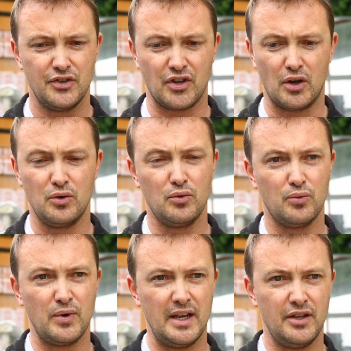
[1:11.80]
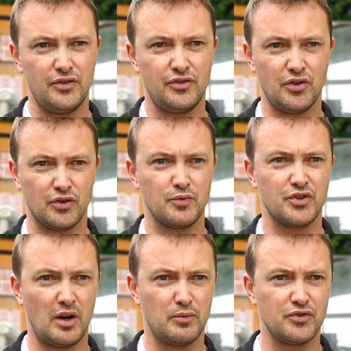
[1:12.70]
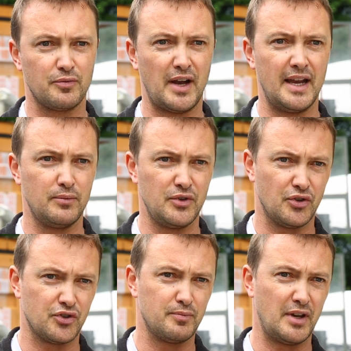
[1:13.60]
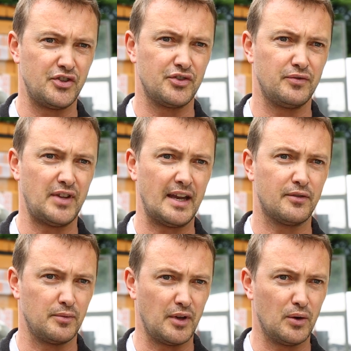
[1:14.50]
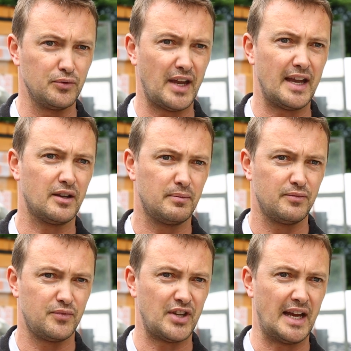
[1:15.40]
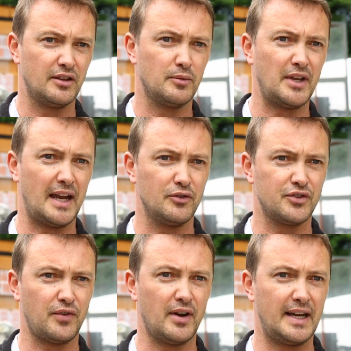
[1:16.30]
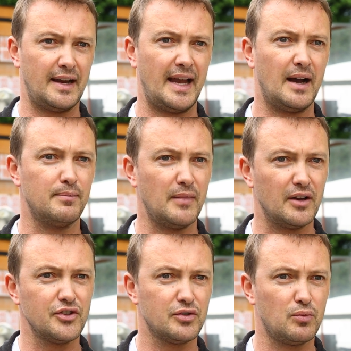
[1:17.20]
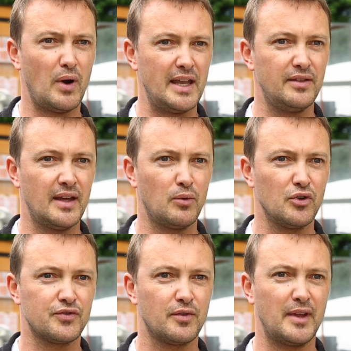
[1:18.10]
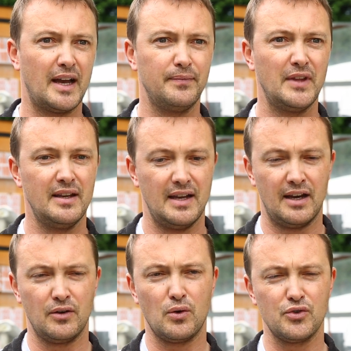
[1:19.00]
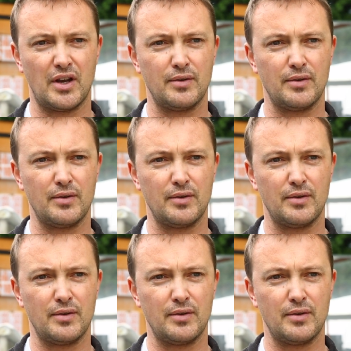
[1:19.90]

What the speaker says: So we took some samples of paint, we took some pieces of deck from the old deck, sanded them down to find out how much weight there was from that, and of course